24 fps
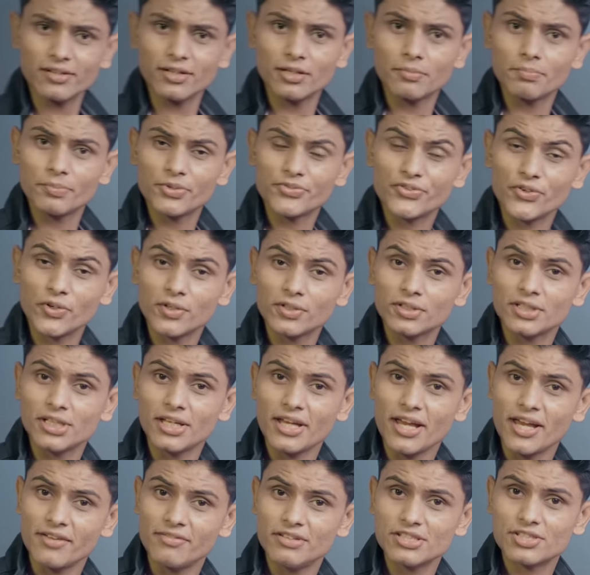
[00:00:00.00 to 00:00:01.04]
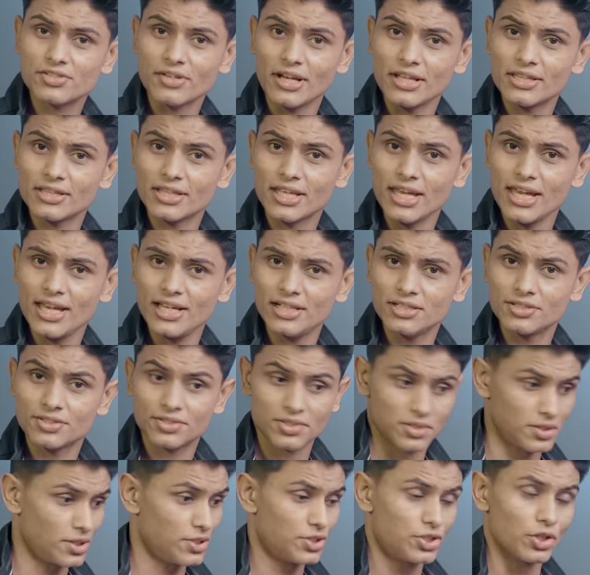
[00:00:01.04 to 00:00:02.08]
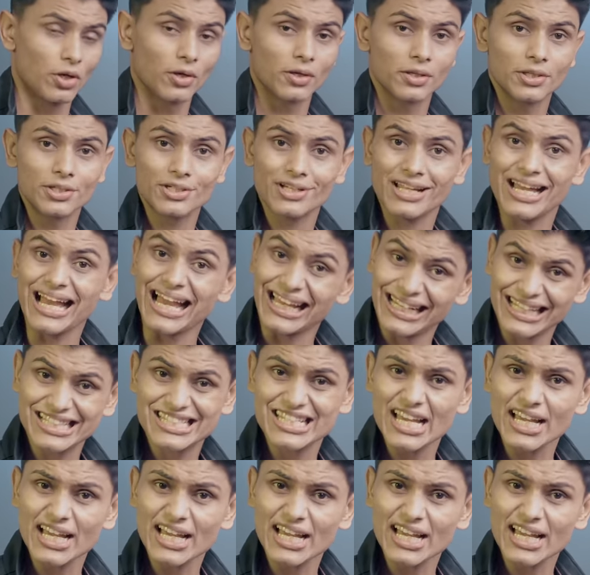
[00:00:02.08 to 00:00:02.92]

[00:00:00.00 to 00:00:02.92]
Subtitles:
run before the heavy strength gains, a jogger and a